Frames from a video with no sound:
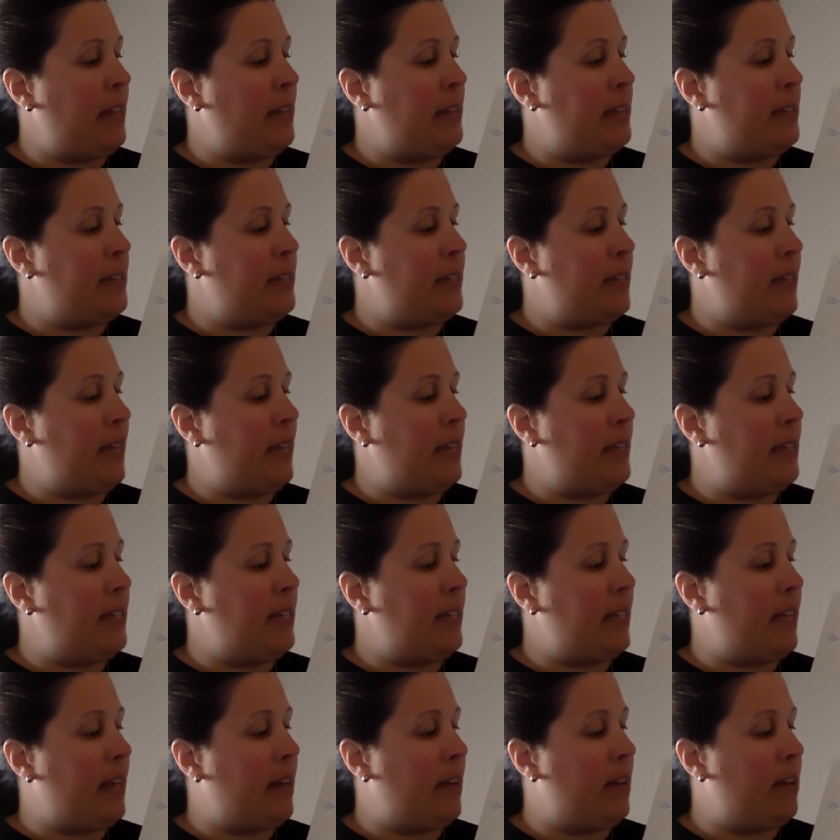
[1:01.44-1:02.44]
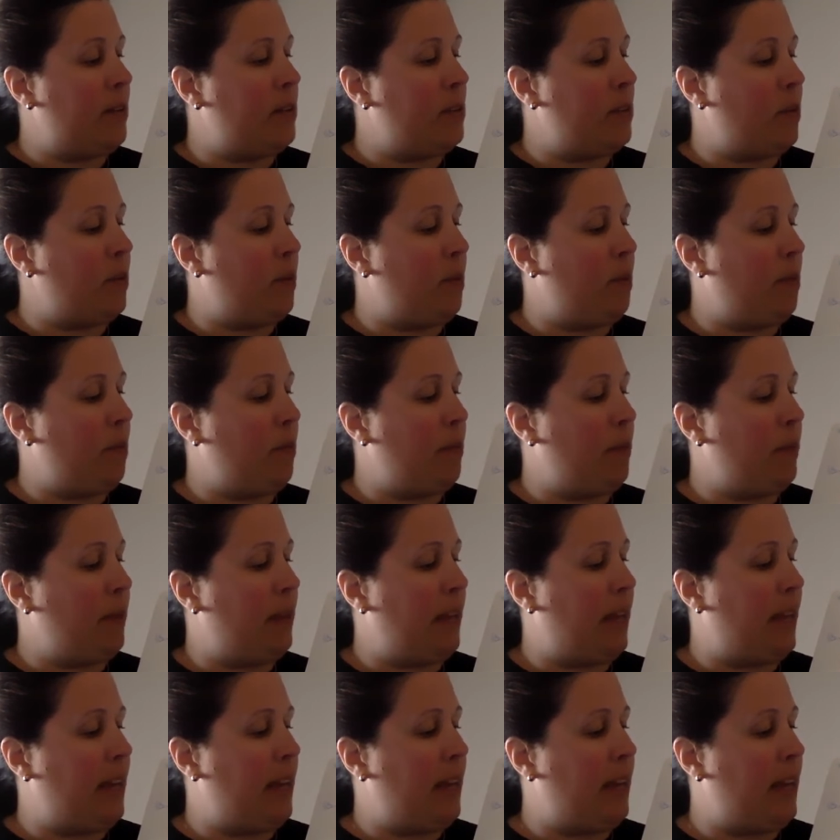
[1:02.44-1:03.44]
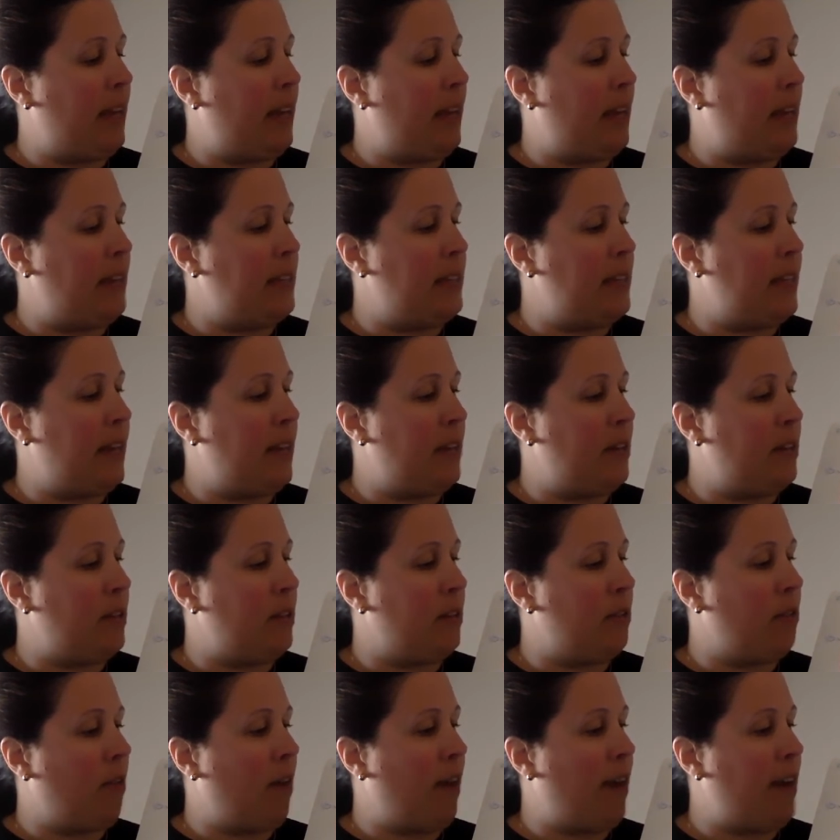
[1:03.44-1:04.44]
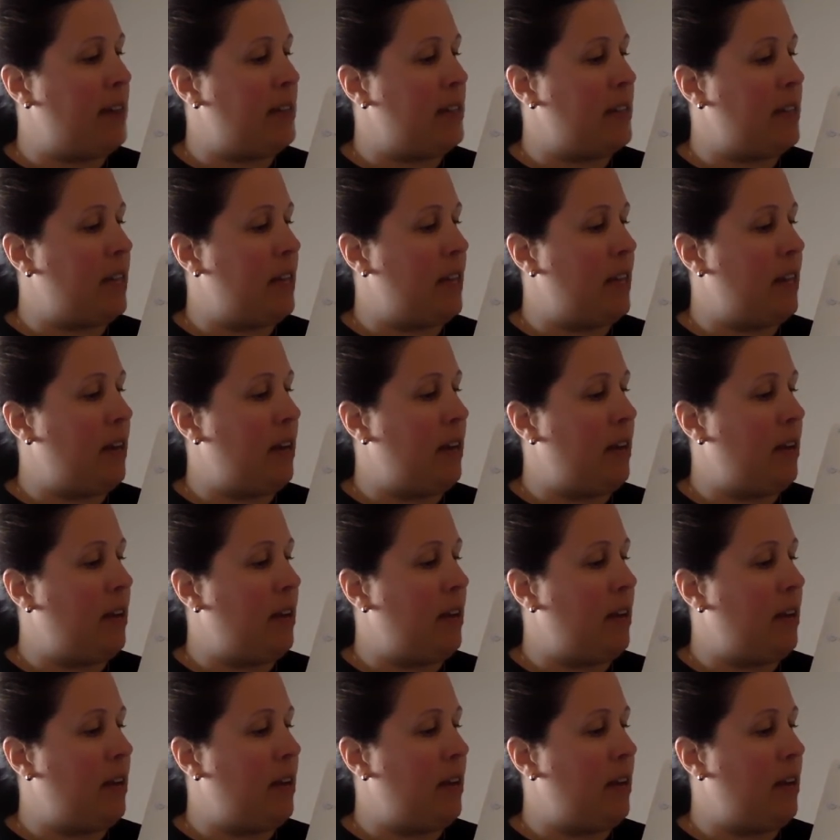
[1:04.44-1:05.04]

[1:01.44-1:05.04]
slanty letter, so we plain line down to the grass line